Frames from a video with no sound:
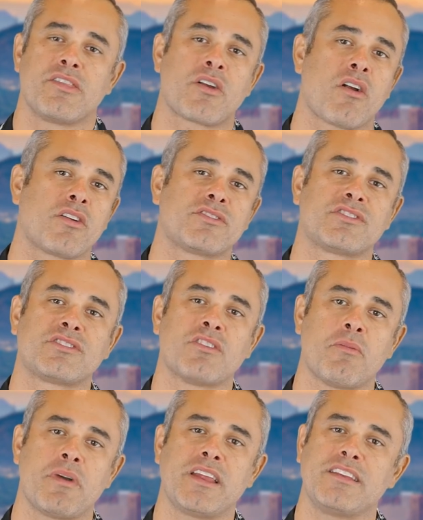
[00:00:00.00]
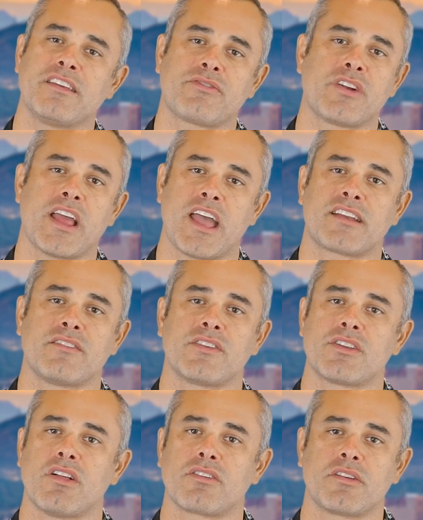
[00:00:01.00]
There are so many different active
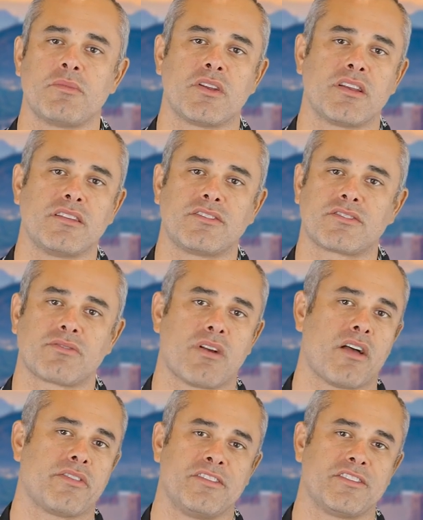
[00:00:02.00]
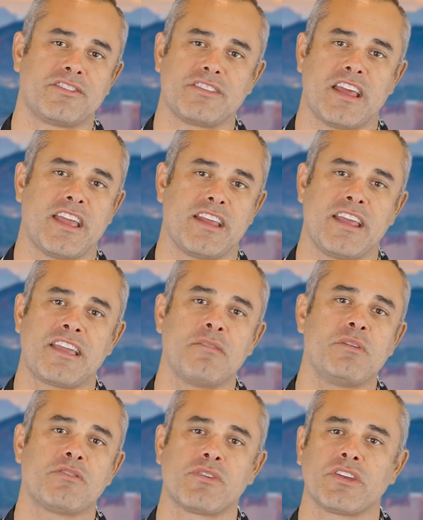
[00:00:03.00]
adult communities throughout this state. It
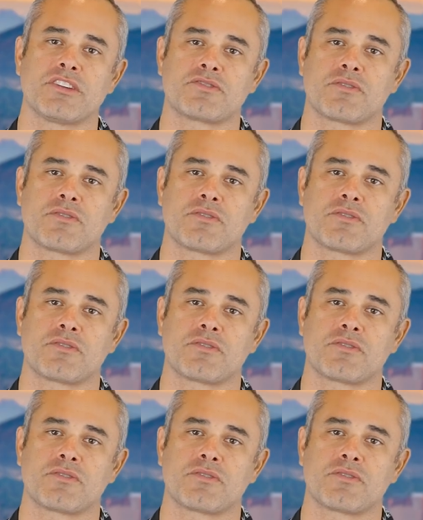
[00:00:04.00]
can be really